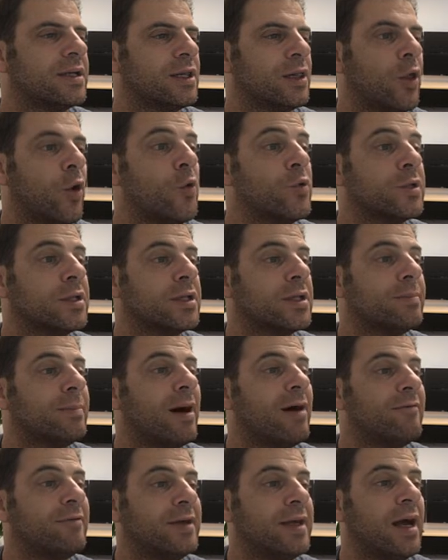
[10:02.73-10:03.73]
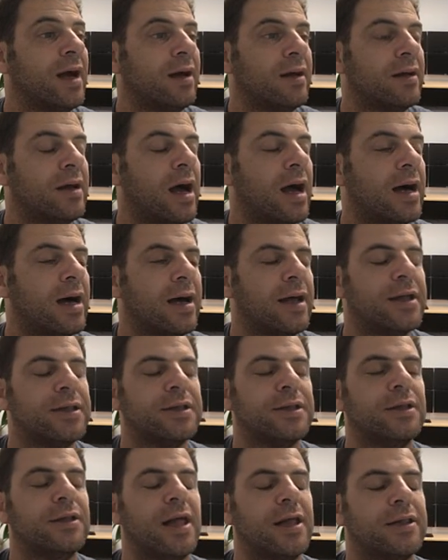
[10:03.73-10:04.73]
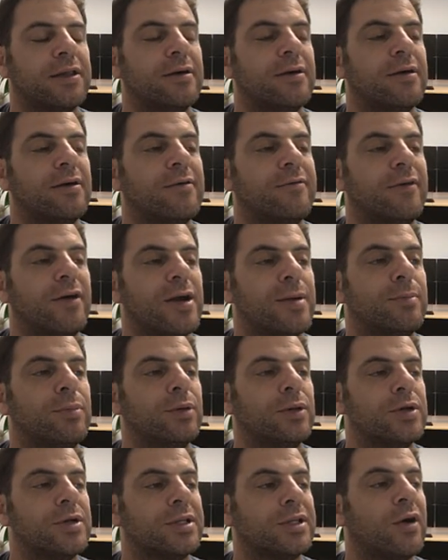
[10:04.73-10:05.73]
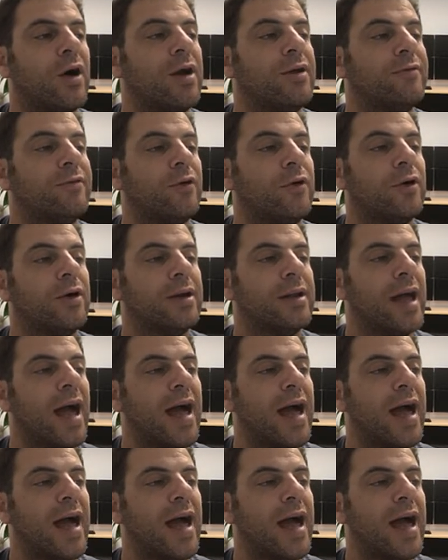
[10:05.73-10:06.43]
closes above here, that's a very bullish sign for it.